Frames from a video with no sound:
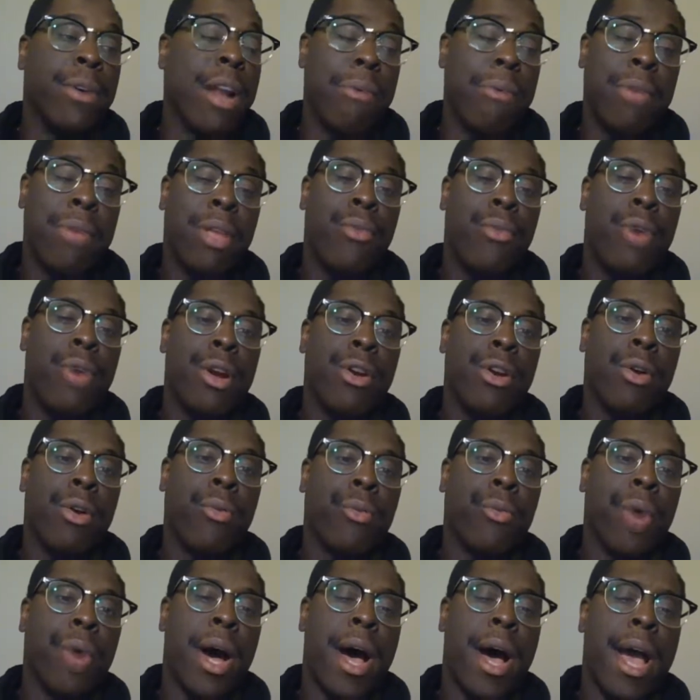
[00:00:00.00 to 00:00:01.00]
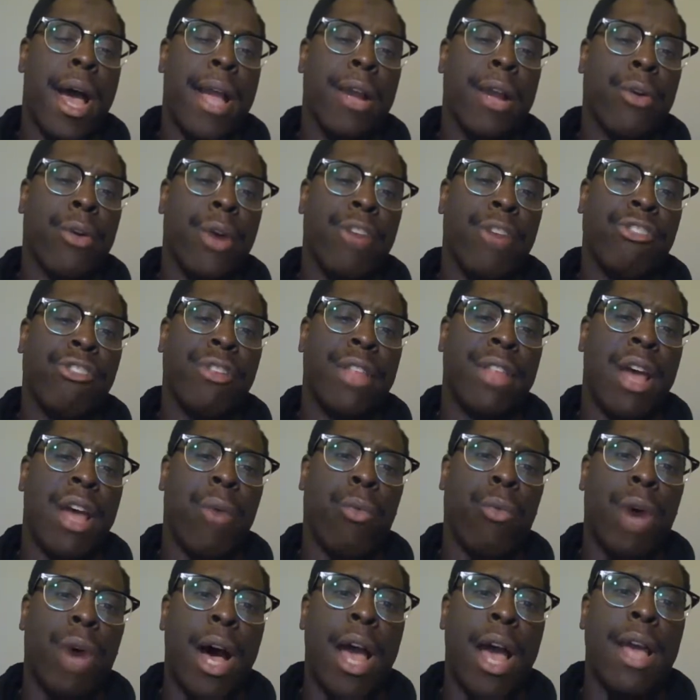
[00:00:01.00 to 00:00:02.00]
And I really wonder why and question
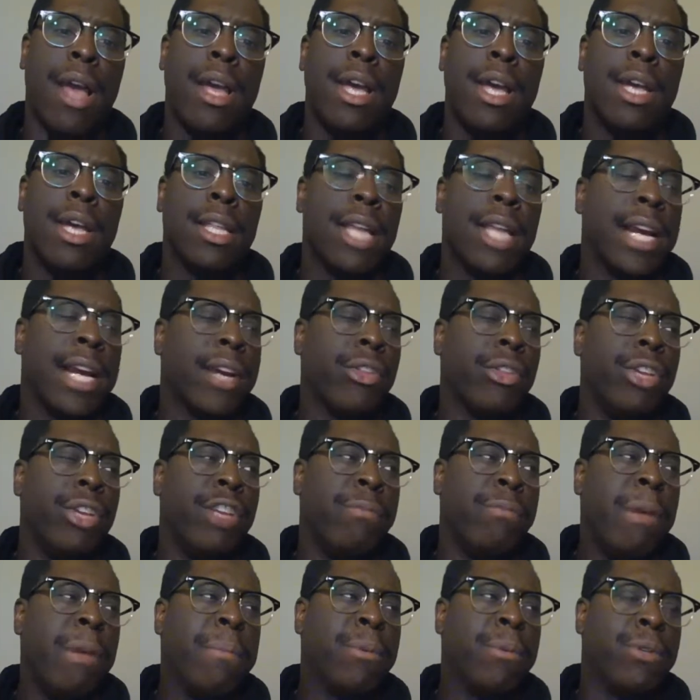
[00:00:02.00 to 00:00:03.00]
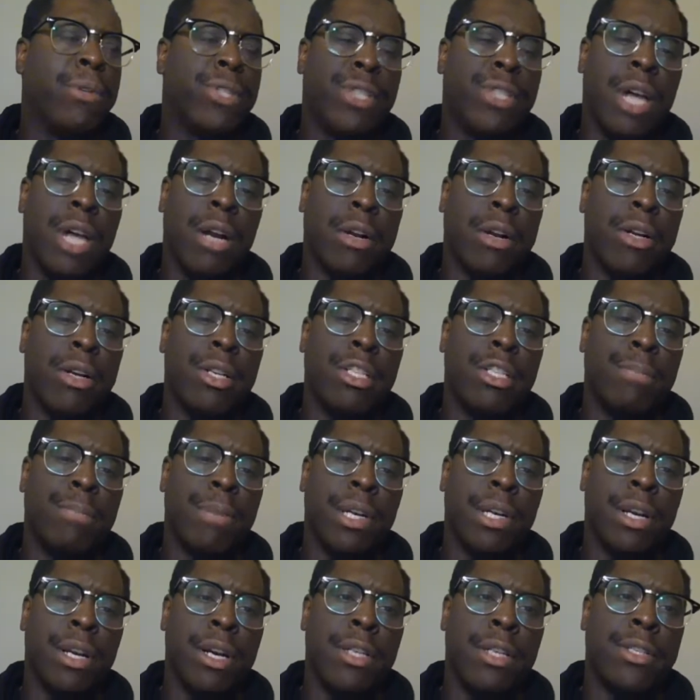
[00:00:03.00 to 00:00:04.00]
that why. Like, are these people suckers
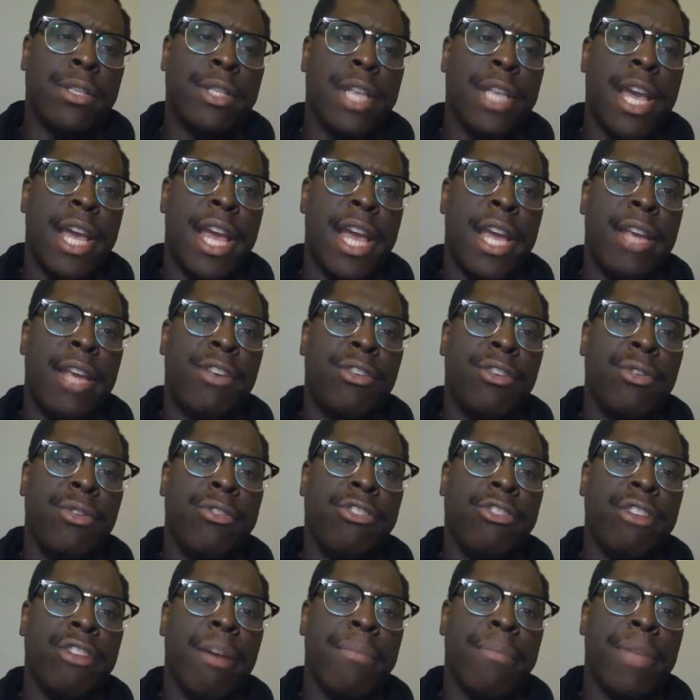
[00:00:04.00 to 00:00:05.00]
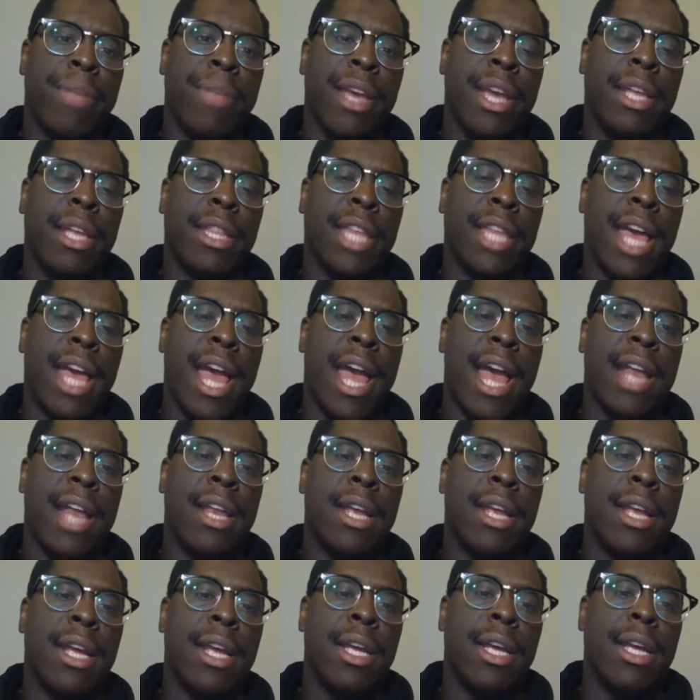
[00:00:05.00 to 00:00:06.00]
because they do something that
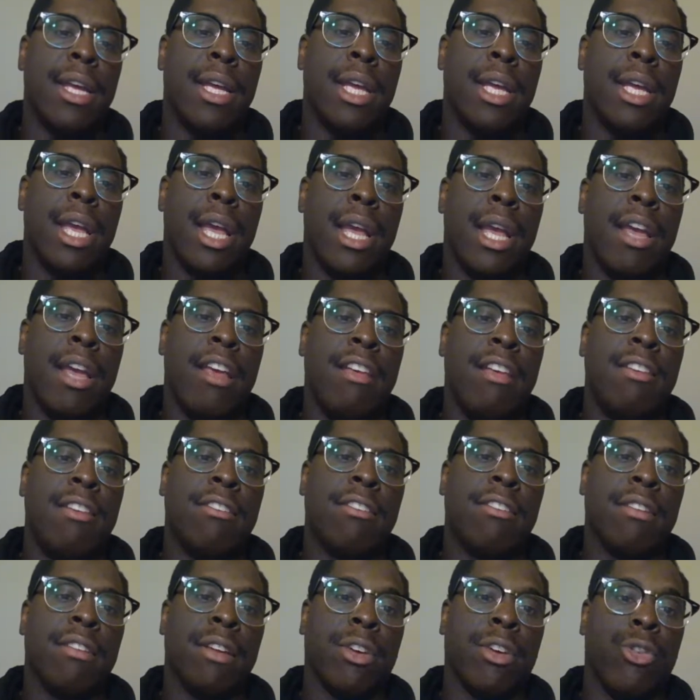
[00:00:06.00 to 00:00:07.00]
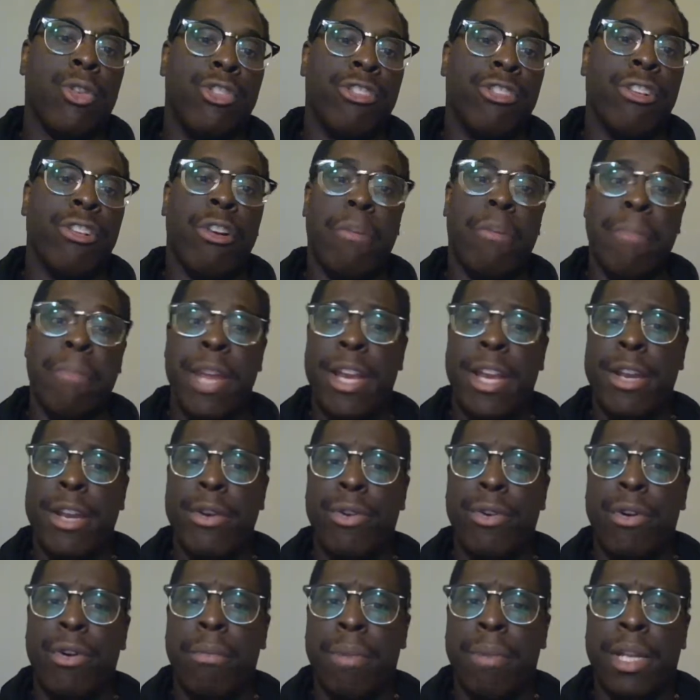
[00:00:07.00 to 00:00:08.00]
is considered
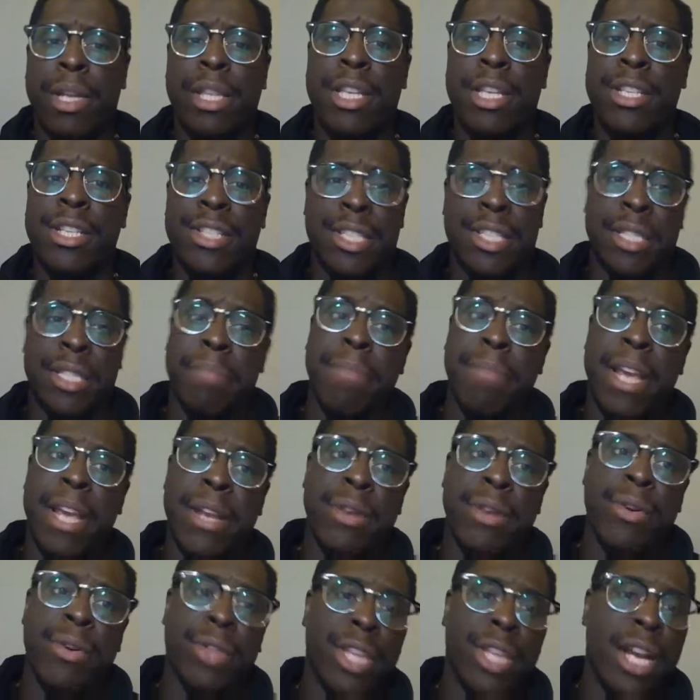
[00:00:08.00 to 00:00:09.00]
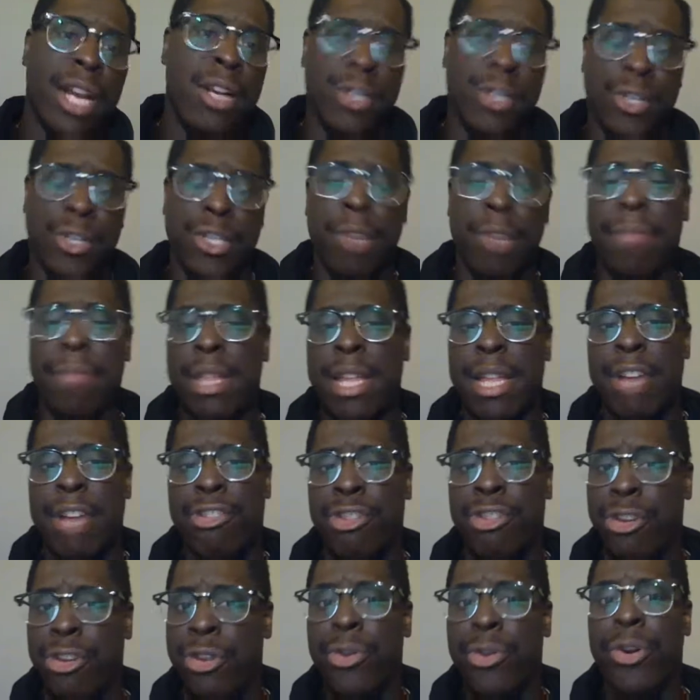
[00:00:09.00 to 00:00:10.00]
menial, but this menial things are something
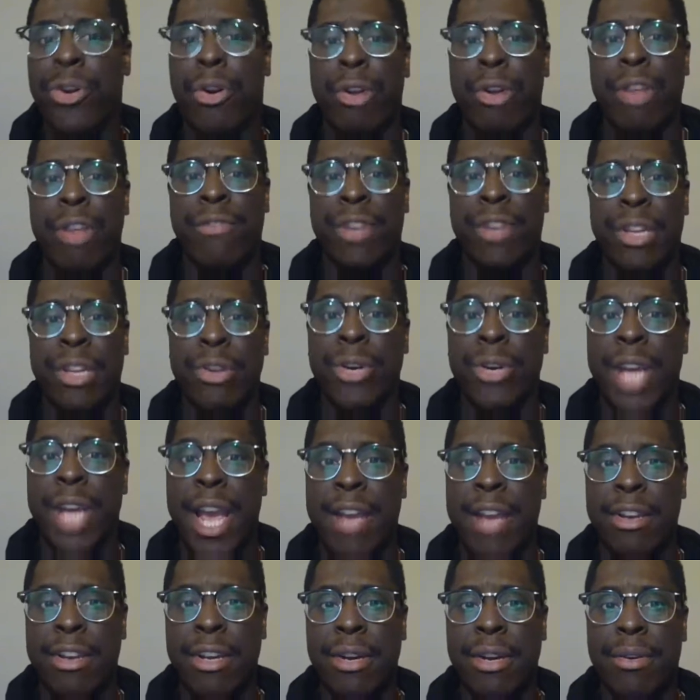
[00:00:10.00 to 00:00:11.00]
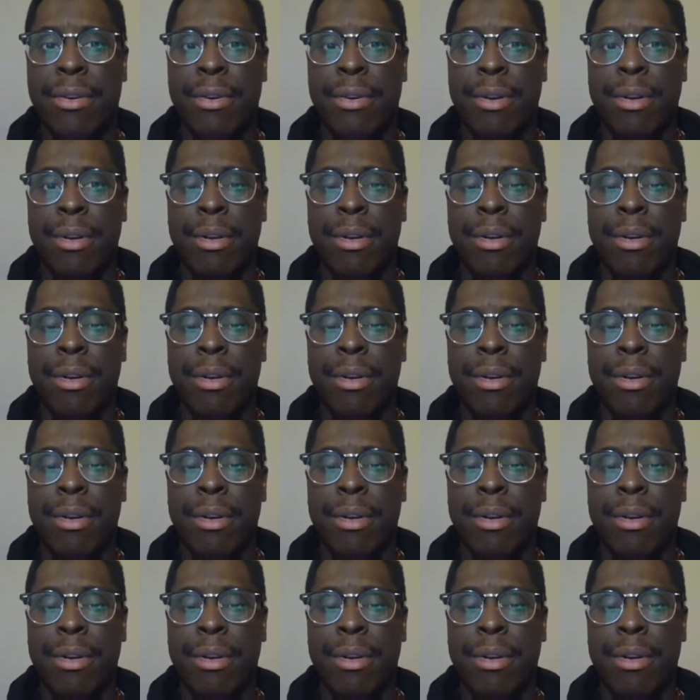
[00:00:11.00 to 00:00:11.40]
that you can't do?